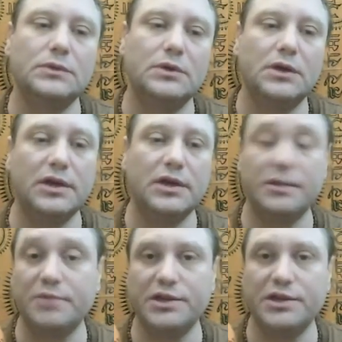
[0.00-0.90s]
I had
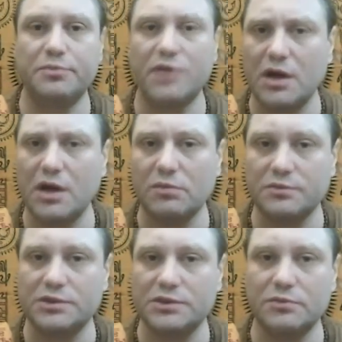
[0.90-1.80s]
many
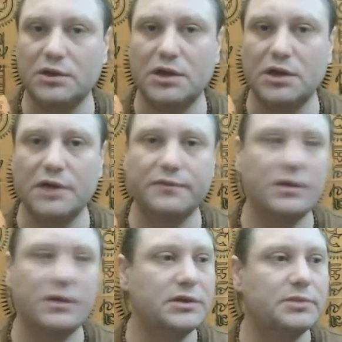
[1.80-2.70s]
problems in my life,
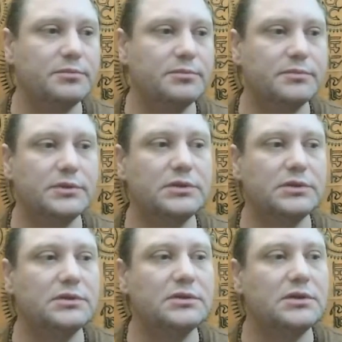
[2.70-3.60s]
like
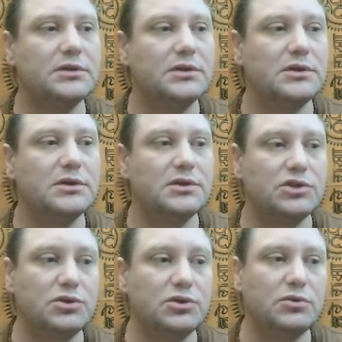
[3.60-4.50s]

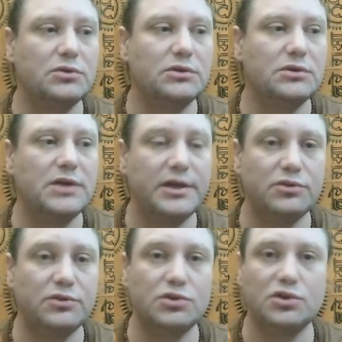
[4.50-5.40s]
so I had
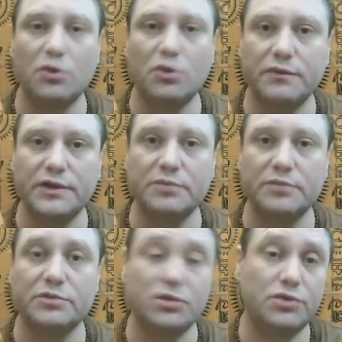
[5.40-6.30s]
to solve them.
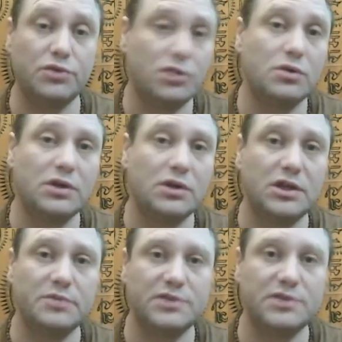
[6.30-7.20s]
So yoga
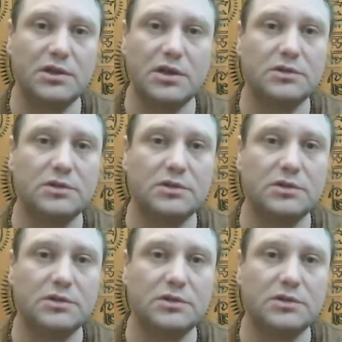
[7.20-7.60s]
helps a lot.